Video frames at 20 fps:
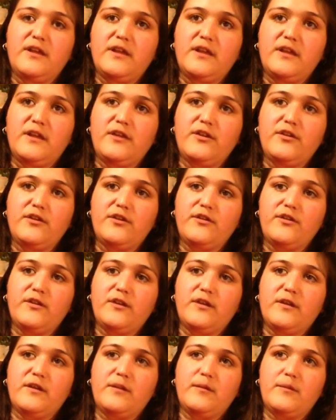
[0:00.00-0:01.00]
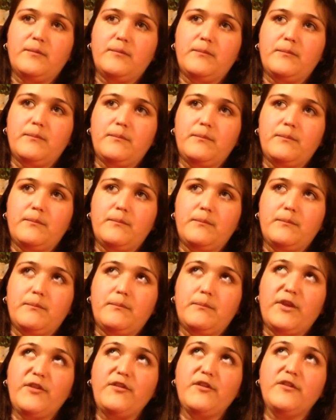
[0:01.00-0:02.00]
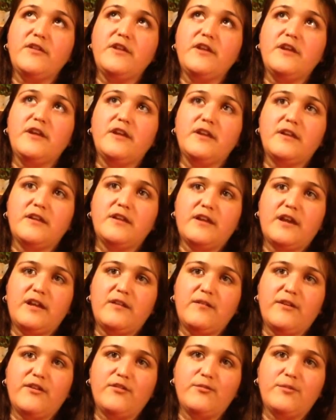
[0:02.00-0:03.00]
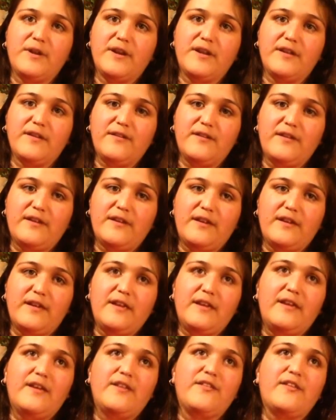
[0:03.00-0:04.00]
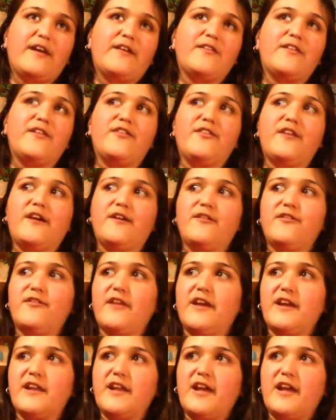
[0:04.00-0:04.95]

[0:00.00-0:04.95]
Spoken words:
it kind of is what it exactly sounds like.